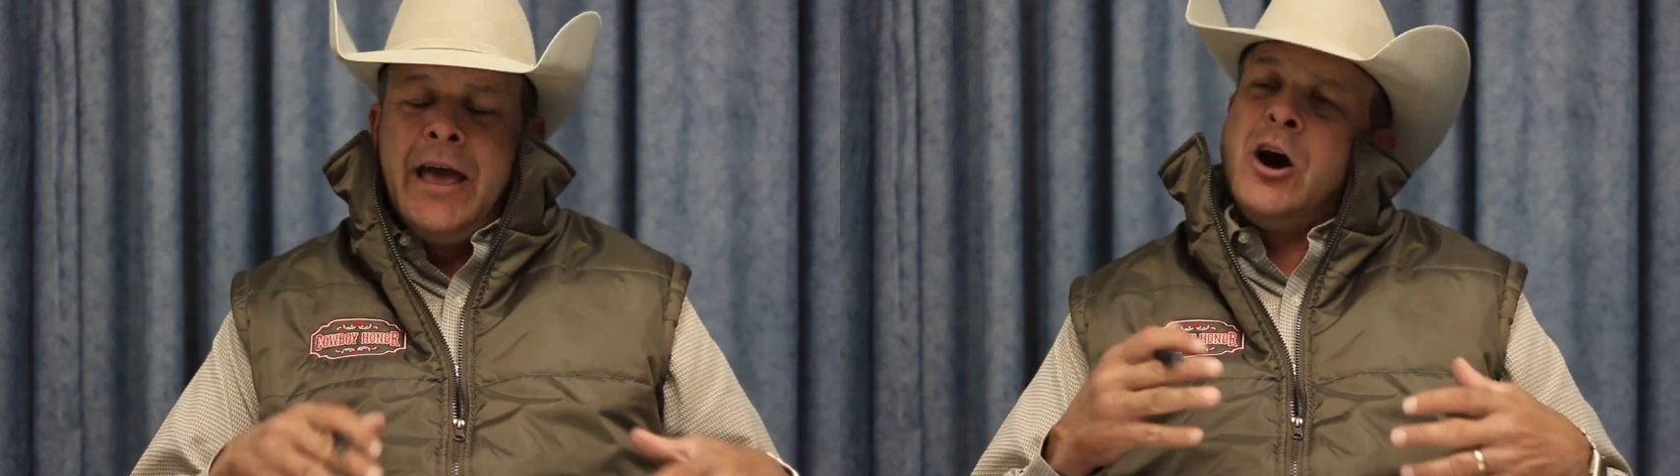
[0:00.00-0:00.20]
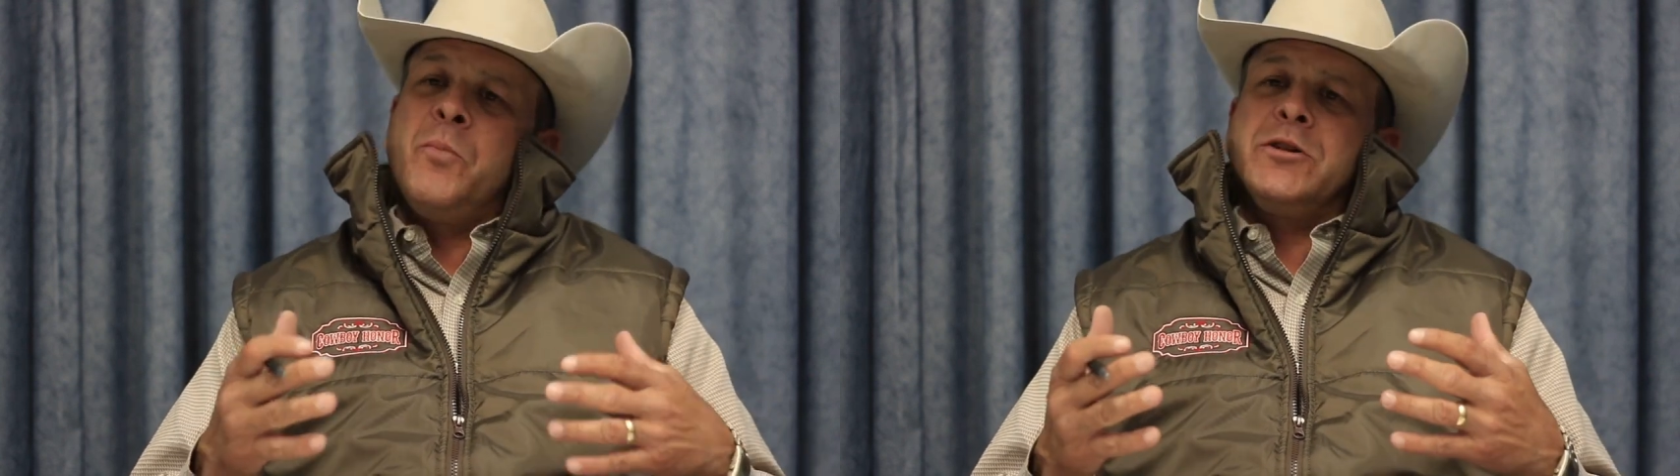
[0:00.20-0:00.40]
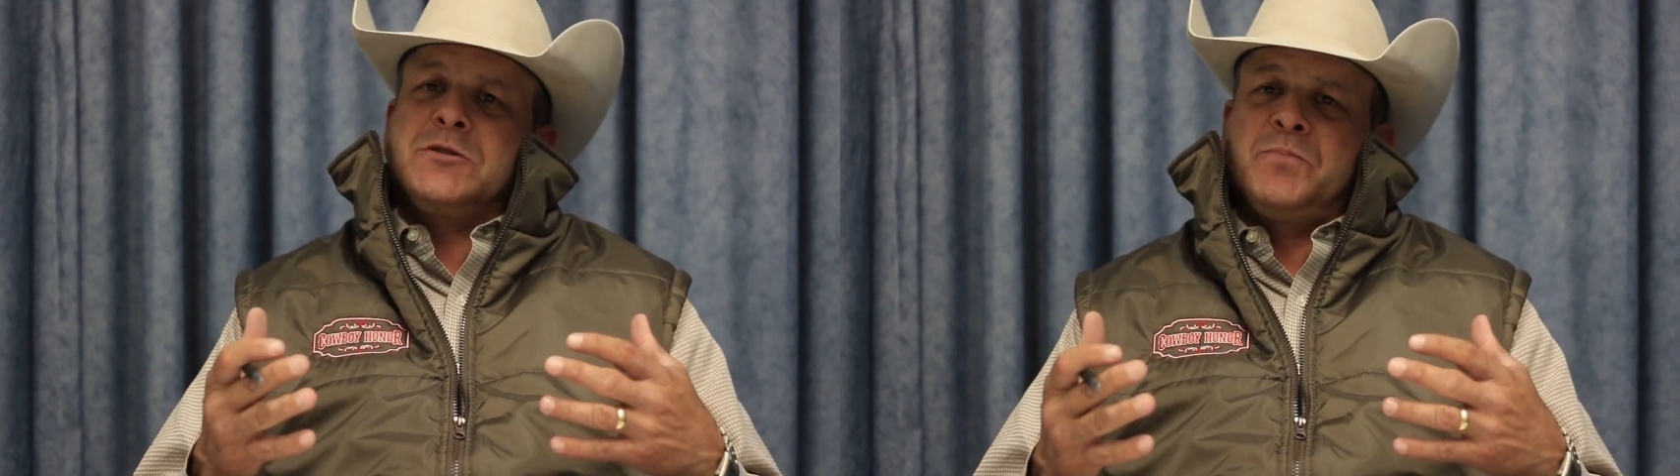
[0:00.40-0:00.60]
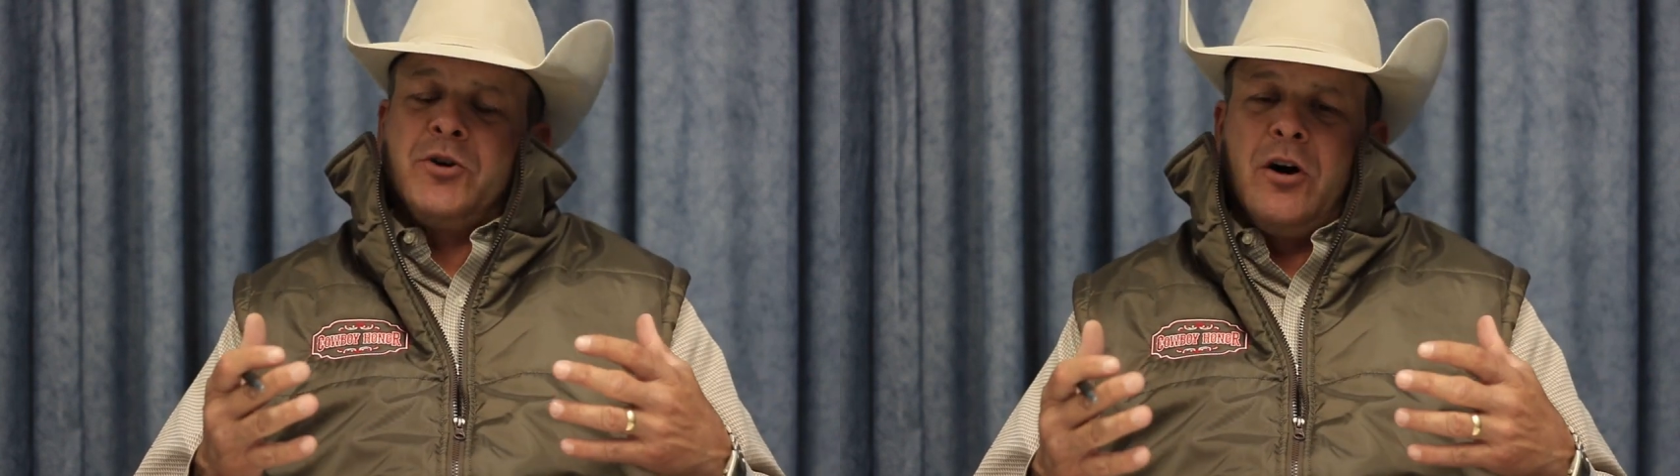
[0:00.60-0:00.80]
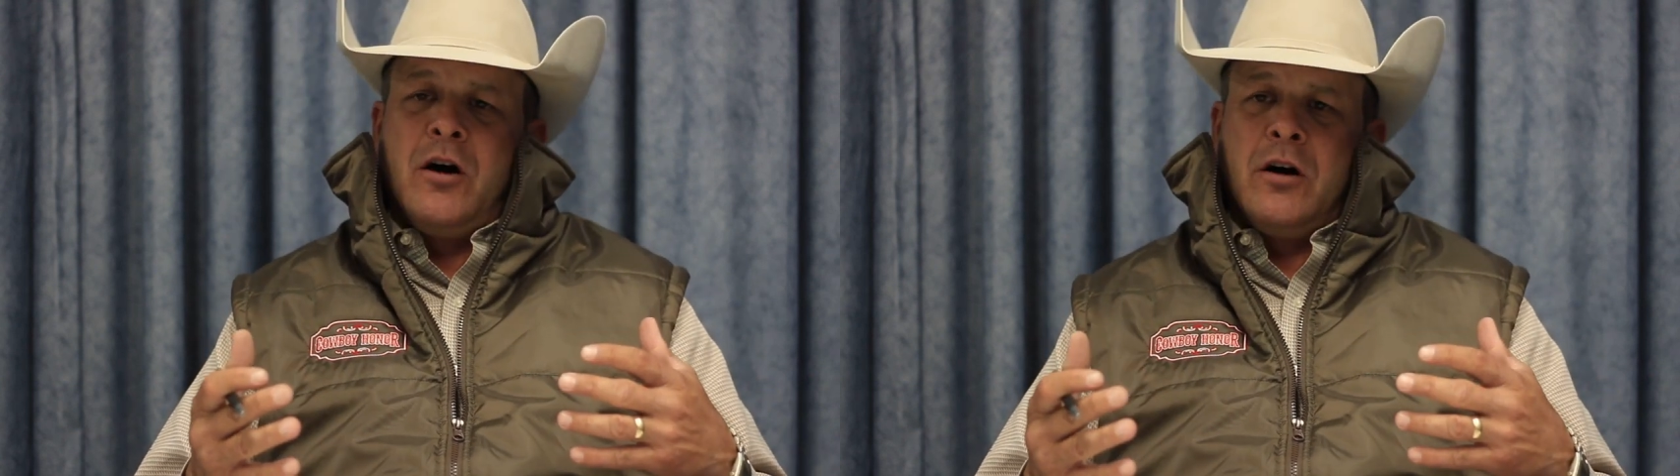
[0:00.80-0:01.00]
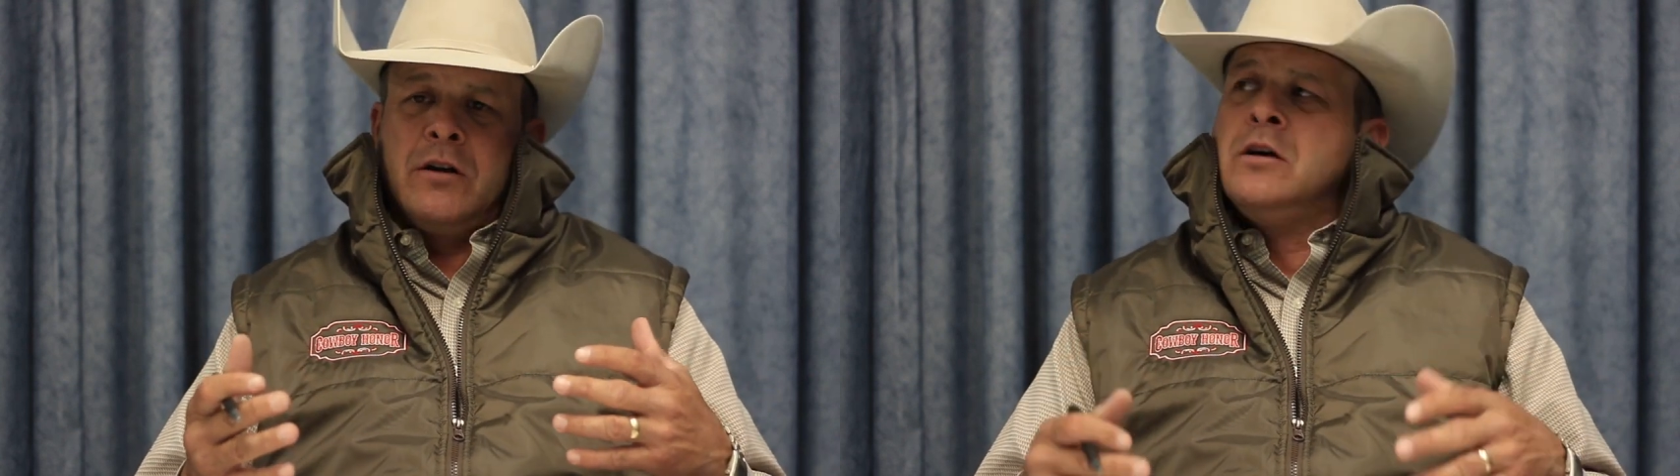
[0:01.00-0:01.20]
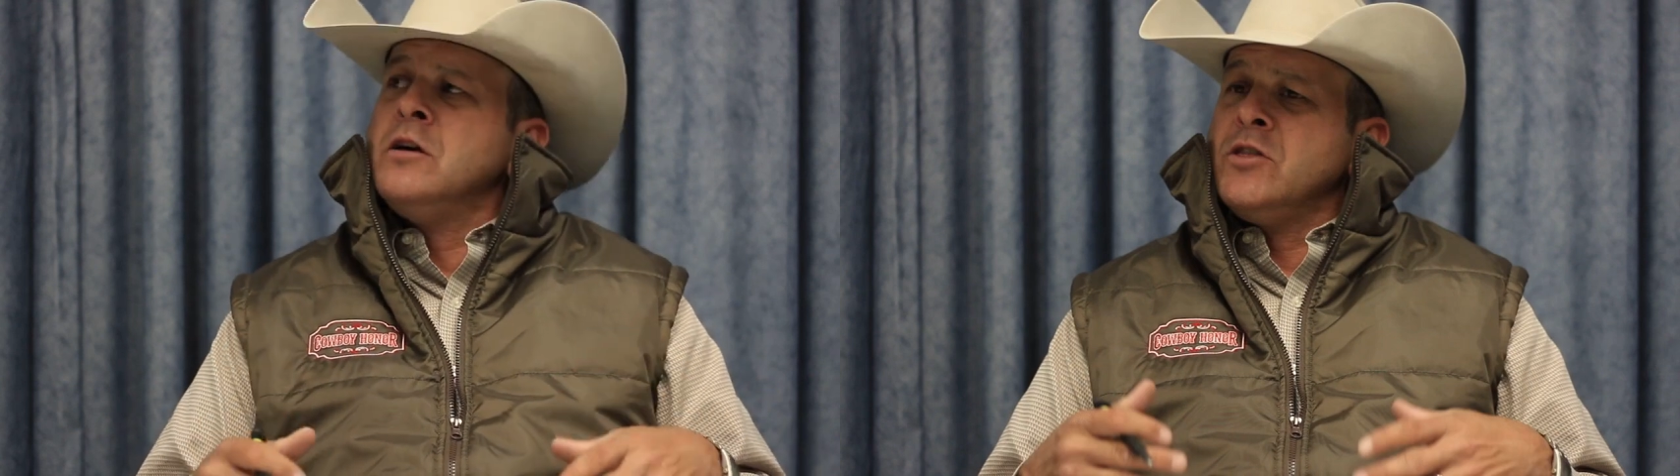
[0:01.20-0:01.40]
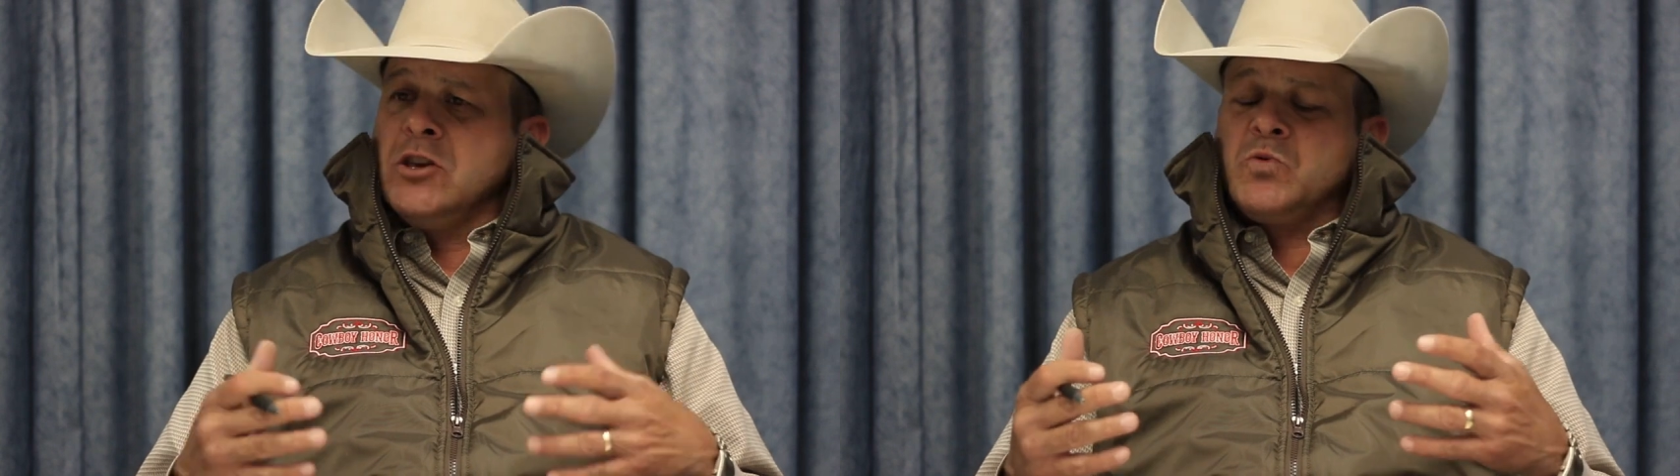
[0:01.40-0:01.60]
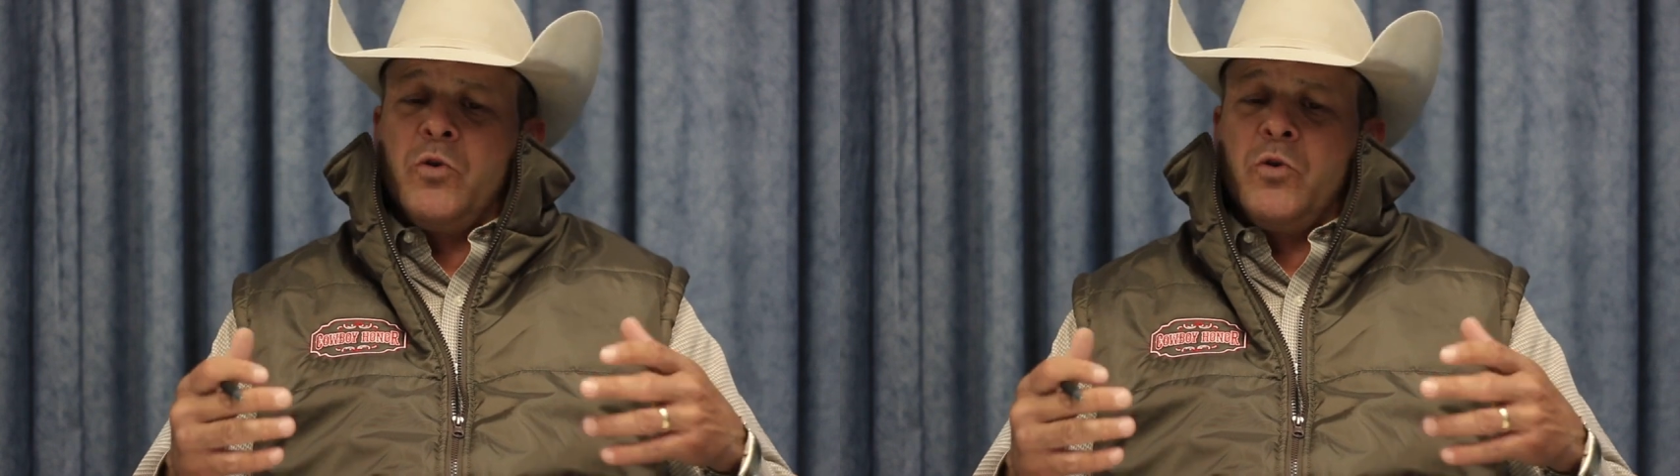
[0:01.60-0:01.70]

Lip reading: helping us put on this